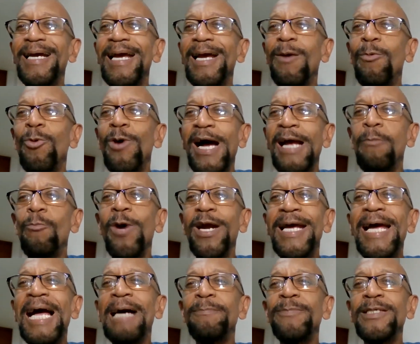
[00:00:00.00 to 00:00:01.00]
And what
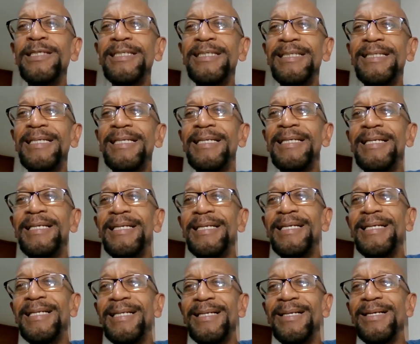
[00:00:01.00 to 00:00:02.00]
happened?
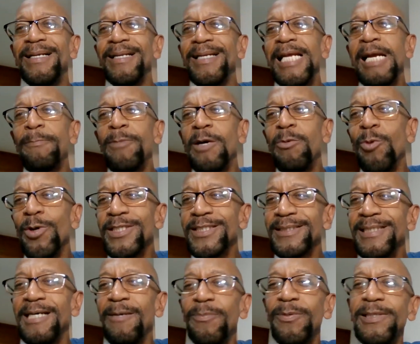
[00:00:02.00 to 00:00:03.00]
Libra, what's
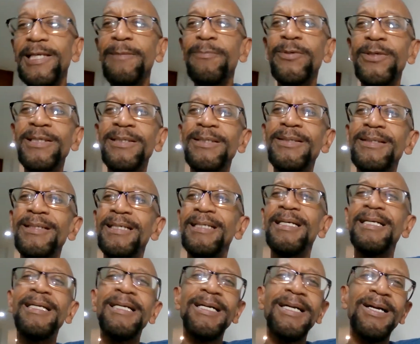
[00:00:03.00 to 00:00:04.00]
up, Libra?
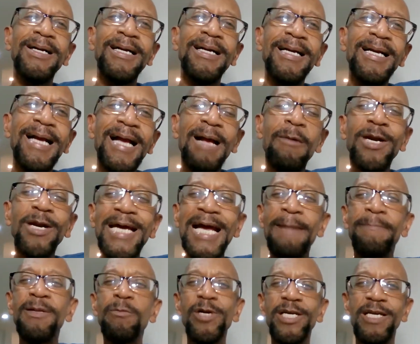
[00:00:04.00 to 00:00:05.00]
What
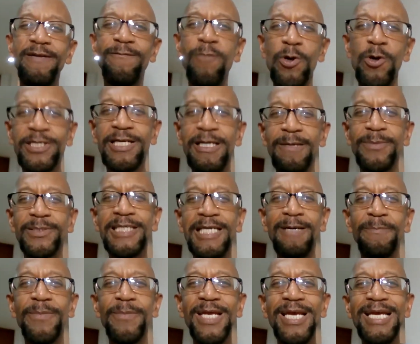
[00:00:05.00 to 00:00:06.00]
happened when divorce comes
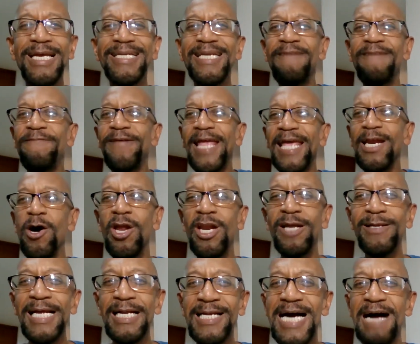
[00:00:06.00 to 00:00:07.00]
up? They forget all
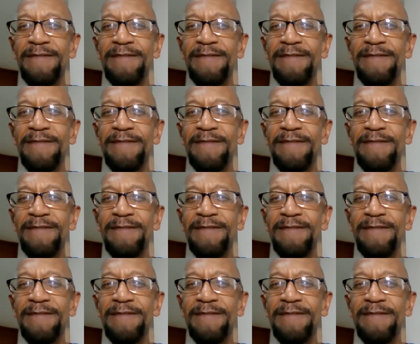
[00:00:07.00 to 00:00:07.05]
of that